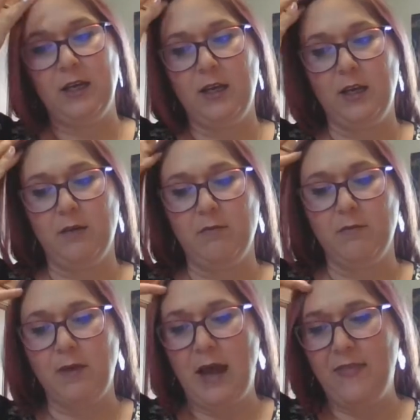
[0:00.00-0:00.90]

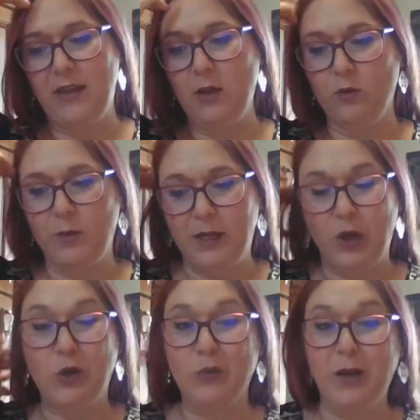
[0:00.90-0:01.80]
I think it will be
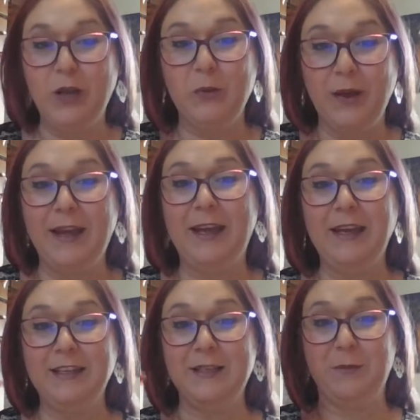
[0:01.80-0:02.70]
a great way
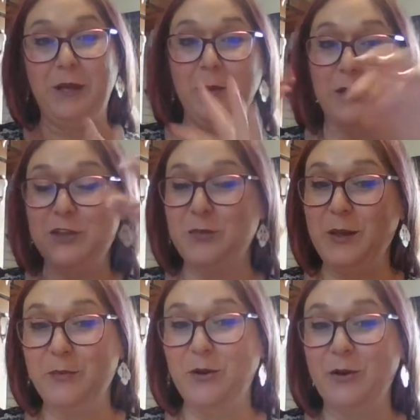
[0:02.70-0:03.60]
to meet a bunch of
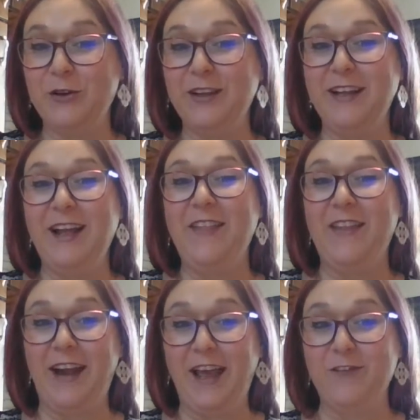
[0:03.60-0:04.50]
people
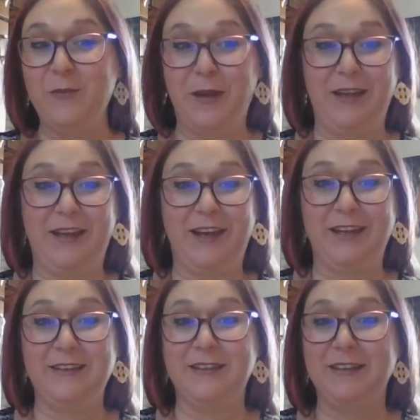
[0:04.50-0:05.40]
that I haven't met
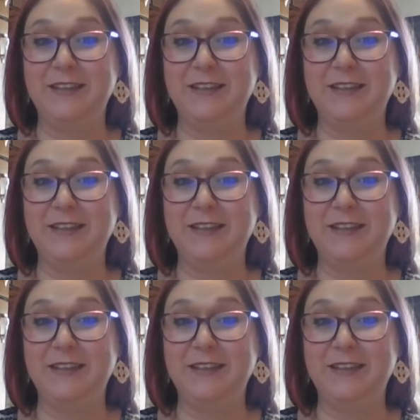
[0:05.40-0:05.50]
yet.